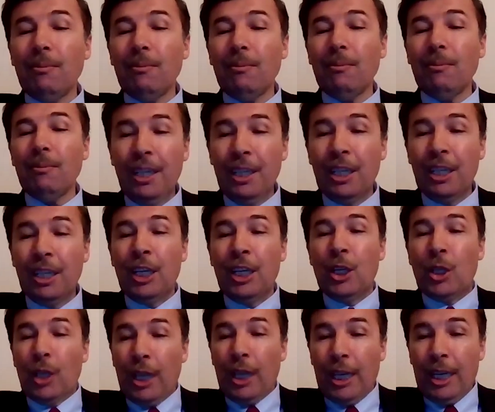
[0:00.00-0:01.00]
Meaning,
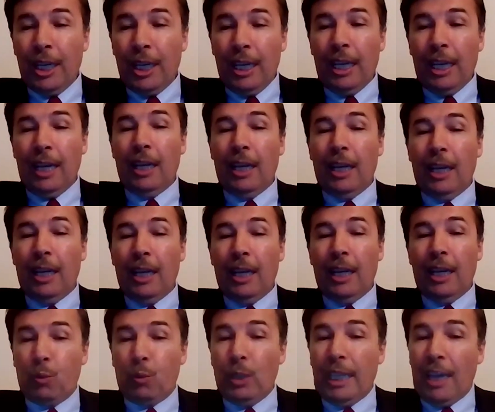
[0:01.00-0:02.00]

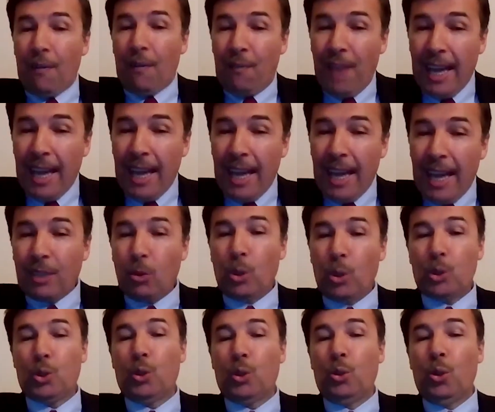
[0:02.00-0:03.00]
it will affect
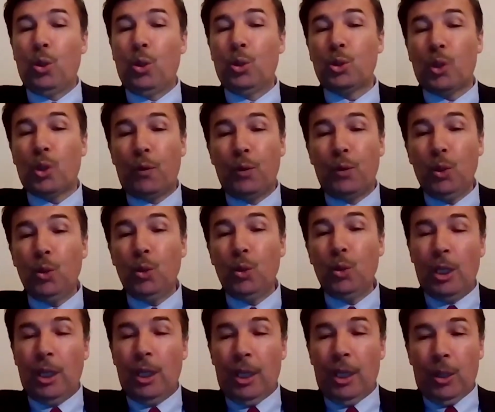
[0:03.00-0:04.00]
also those of
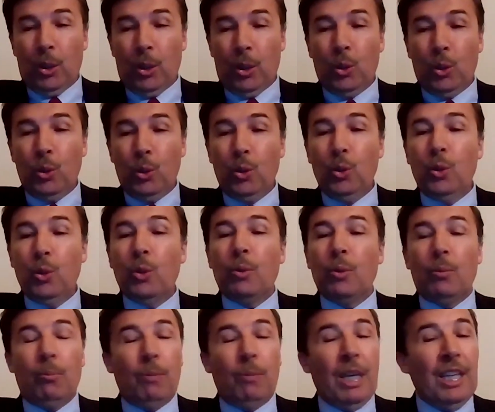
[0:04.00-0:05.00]
you
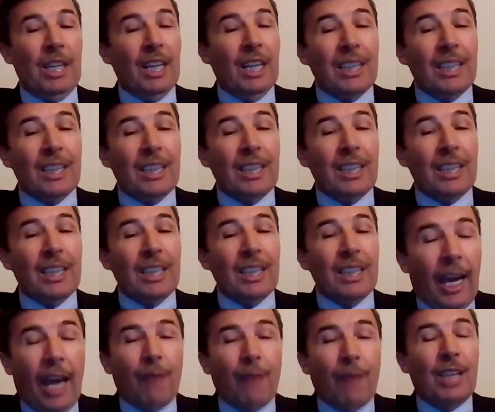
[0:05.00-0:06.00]
who may not
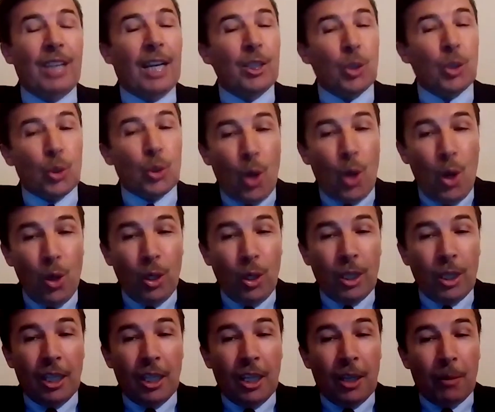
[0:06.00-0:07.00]
have done the
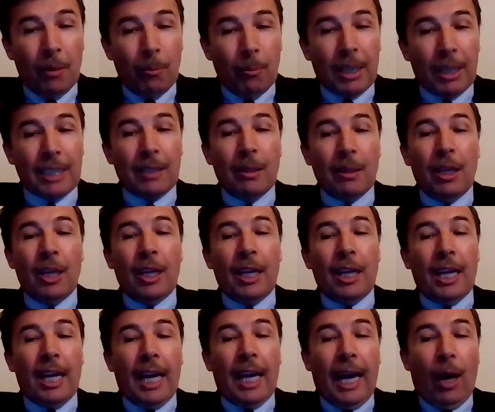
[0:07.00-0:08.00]
wrong, but
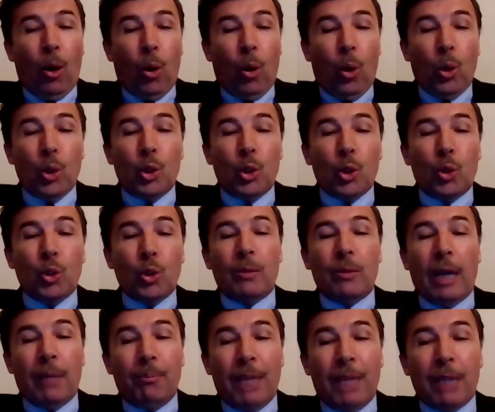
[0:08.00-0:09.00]
all the good
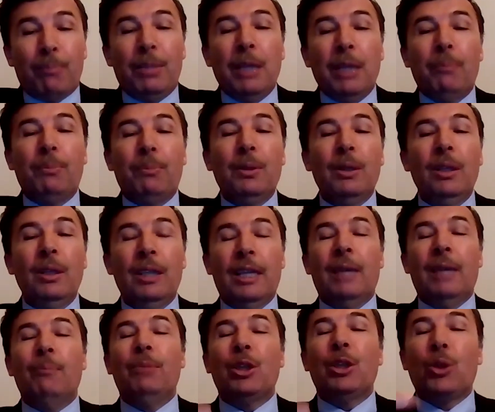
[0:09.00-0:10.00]
and bad people,
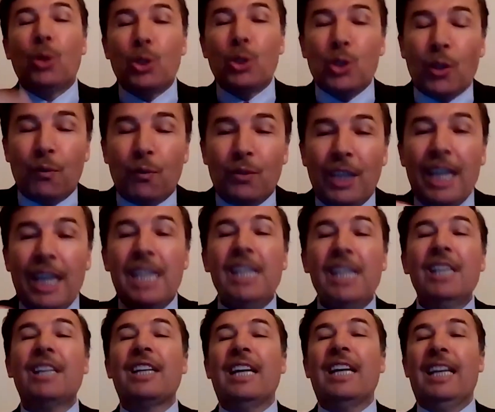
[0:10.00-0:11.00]
because of
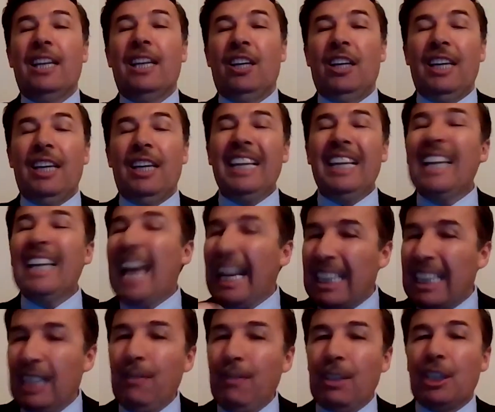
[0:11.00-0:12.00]
their
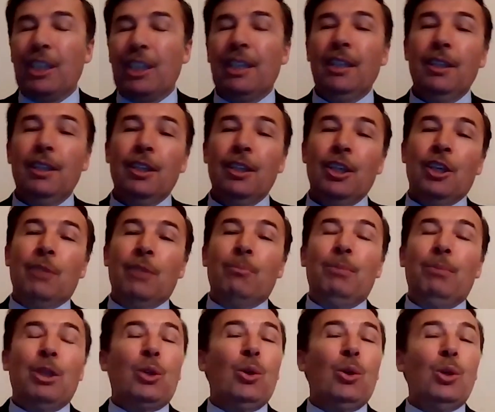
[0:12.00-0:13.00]
inactivity,
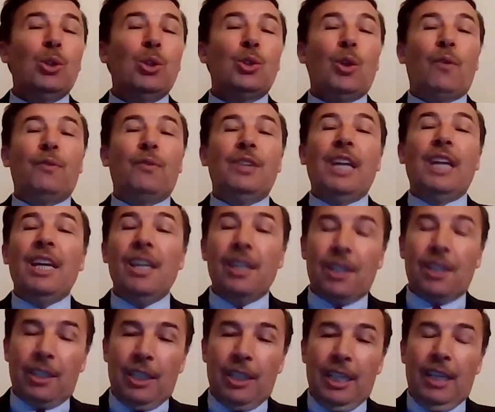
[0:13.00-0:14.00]
because of
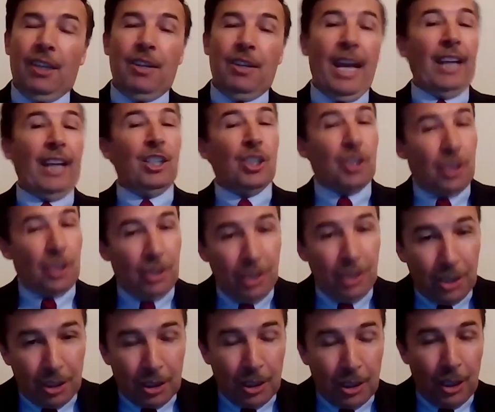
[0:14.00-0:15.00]
their
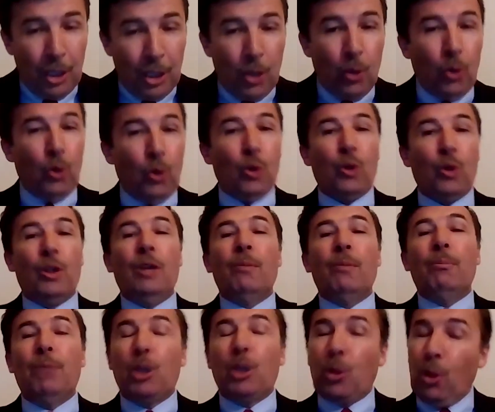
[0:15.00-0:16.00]
negligence, or
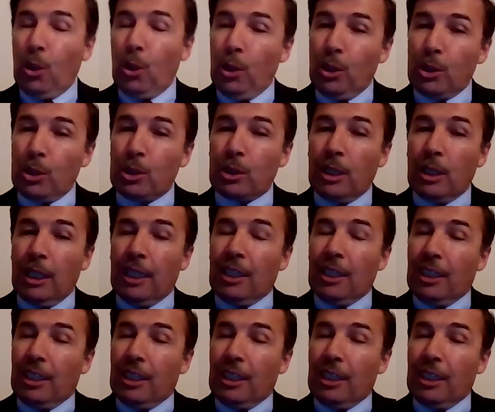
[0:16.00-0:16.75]
because